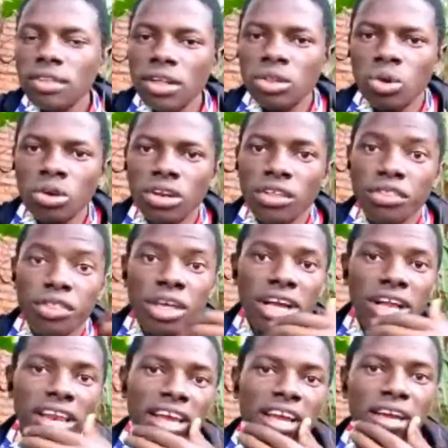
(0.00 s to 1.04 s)
Don't you
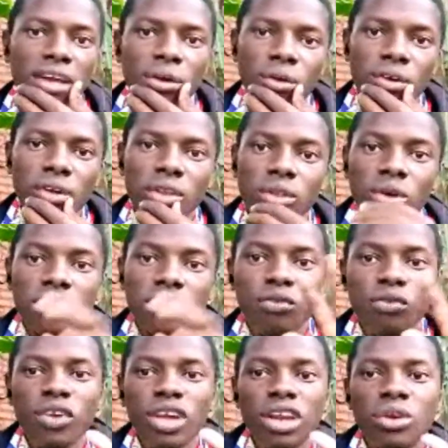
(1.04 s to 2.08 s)
think like, don't
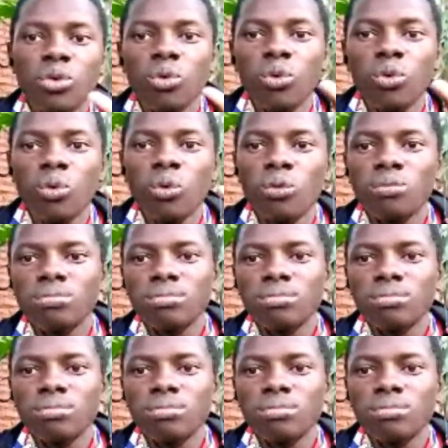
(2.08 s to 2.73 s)
feel to